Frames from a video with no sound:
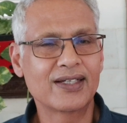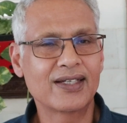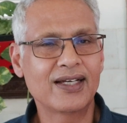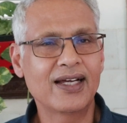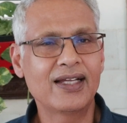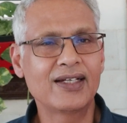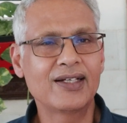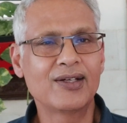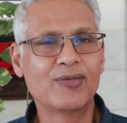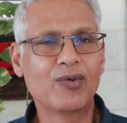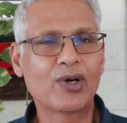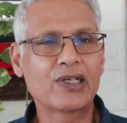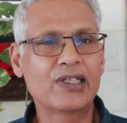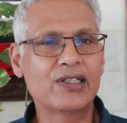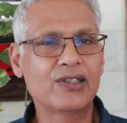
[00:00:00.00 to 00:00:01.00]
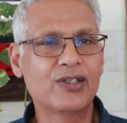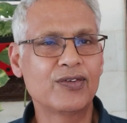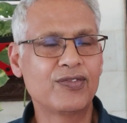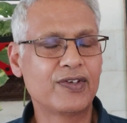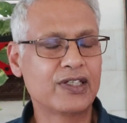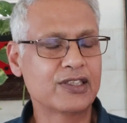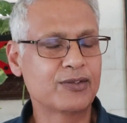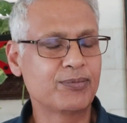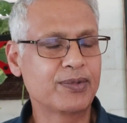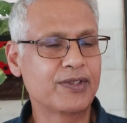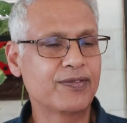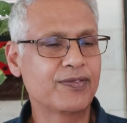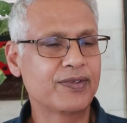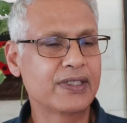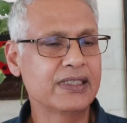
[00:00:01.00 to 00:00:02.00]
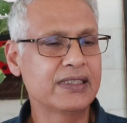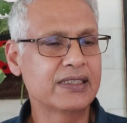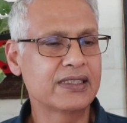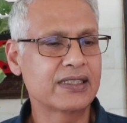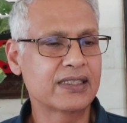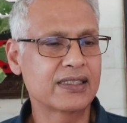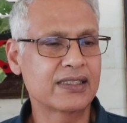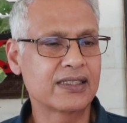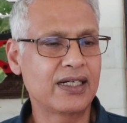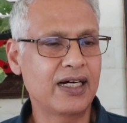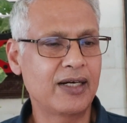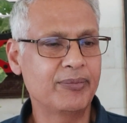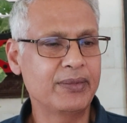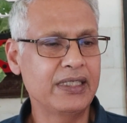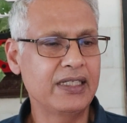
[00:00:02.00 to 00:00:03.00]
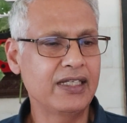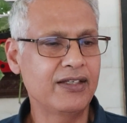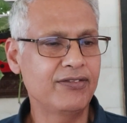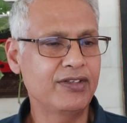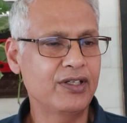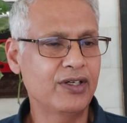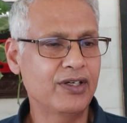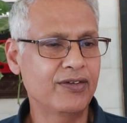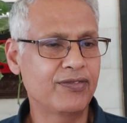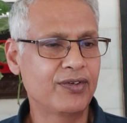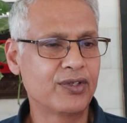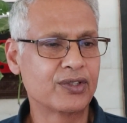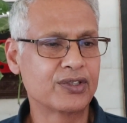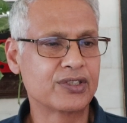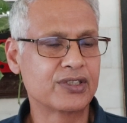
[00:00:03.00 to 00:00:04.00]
And what is your first preference? Army, Navy, or Air Force?